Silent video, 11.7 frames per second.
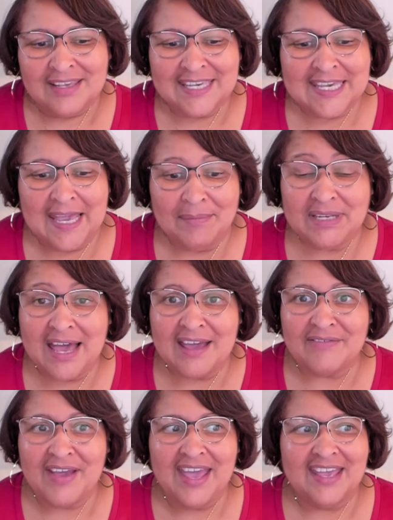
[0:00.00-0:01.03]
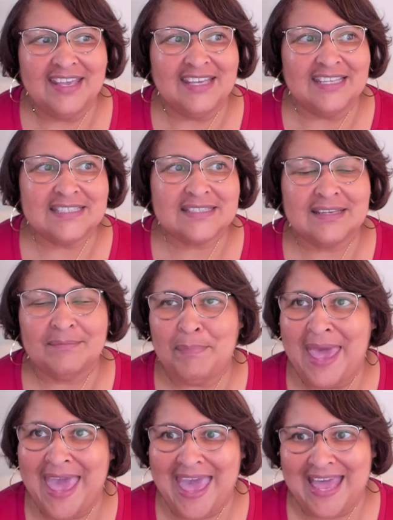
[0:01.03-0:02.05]
Ecamm Live is
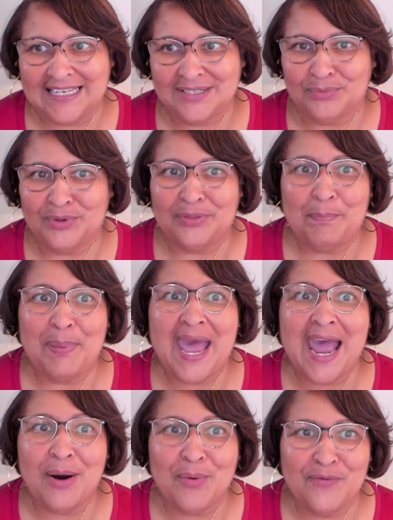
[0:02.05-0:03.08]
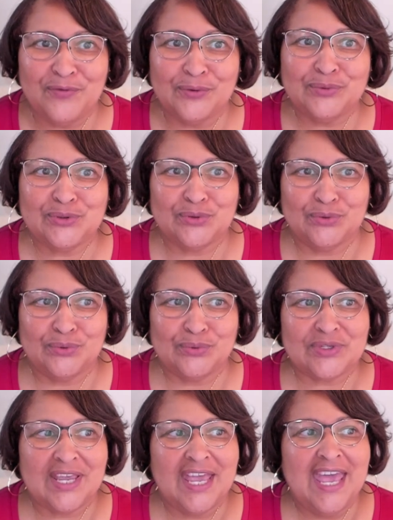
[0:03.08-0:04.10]
packed with powerful
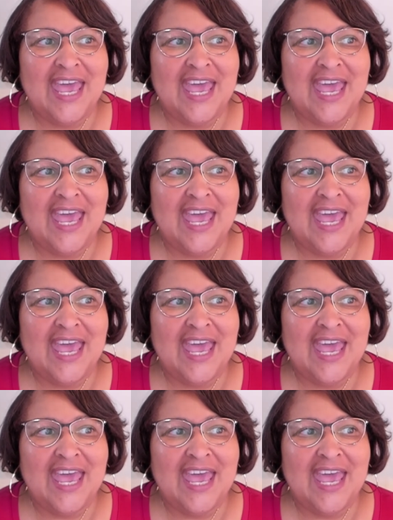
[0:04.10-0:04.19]
tools.